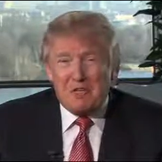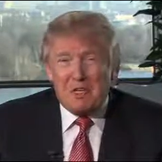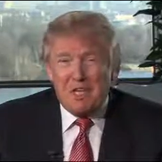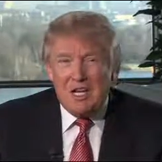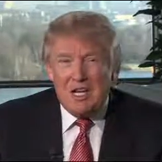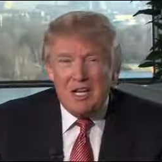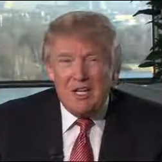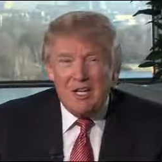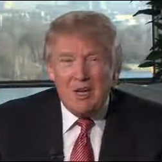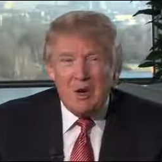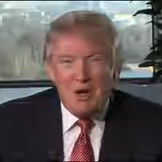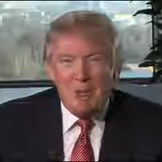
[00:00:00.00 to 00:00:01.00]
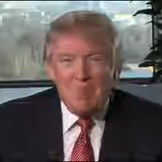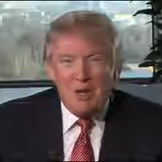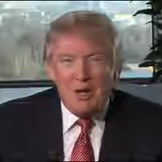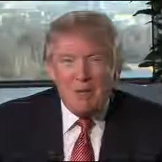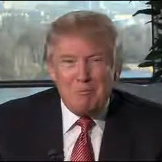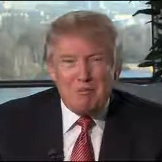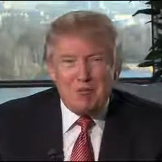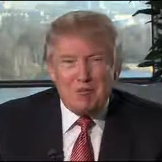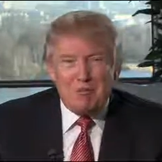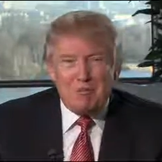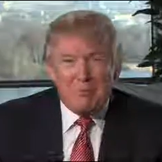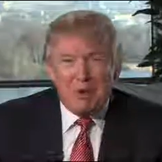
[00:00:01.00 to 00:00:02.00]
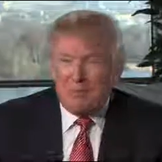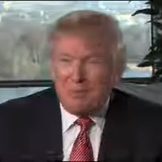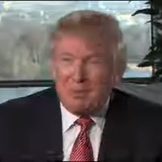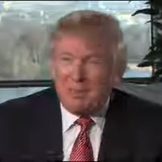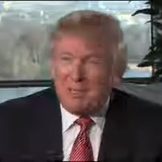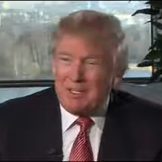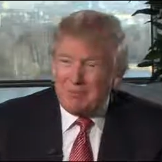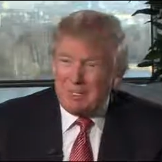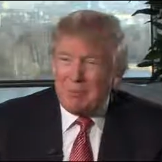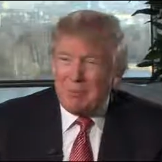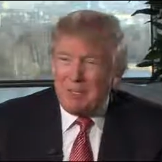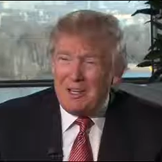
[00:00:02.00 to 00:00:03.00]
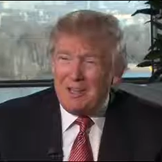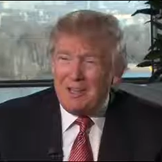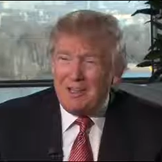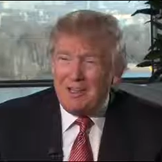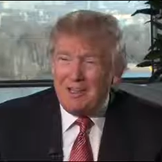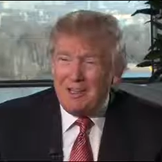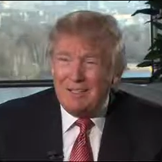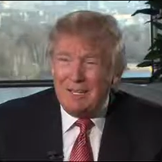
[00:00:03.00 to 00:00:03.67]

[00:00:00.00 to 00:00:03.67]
But, uh, you know, I'm, I'm sort of probably a little bit in the middle.